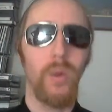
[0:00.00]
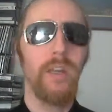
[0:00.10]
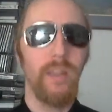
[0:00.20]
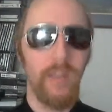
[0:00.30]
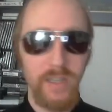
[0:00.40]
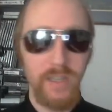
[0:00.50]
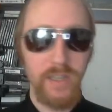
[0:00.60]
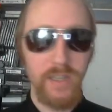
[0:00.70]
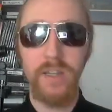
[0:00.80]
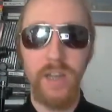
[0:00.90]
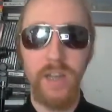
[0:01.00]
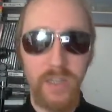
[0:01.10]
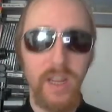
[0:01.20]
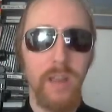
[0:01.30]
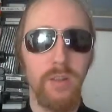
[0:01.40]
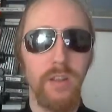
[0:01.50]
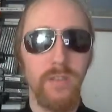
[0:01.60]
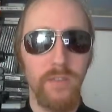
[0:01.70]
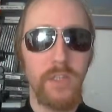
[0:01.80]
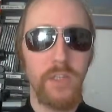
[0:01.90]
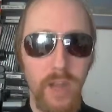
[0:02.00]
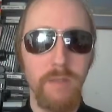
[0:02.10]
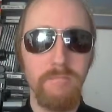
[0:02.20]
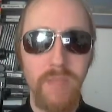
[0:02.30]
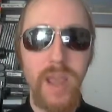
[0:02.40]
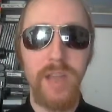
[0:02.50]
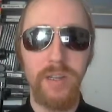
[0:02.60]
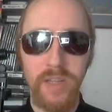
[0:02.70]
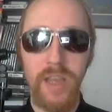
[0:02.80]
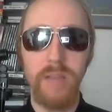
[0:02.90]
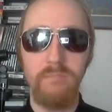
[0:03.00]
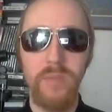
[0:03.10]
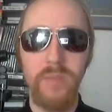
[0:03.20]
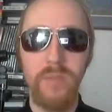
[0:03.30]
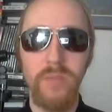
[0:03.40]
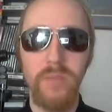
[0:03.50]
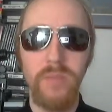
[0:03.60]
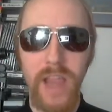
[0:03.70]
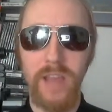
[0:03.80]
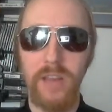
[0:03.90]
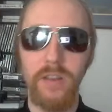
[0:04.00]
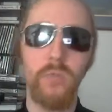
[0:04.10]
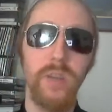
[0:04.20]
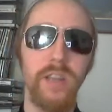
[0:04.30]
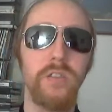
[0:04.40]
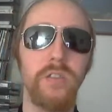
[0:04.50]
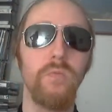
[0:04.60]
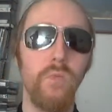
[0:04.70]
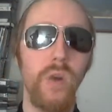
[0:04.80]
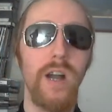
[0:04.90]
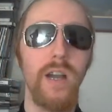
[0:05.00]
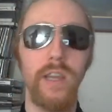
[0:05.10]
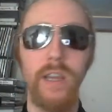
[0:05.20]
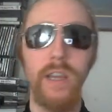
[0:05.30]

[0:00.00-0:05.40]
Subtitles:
this is an example of a scumbag deadbeat dad and a reason why,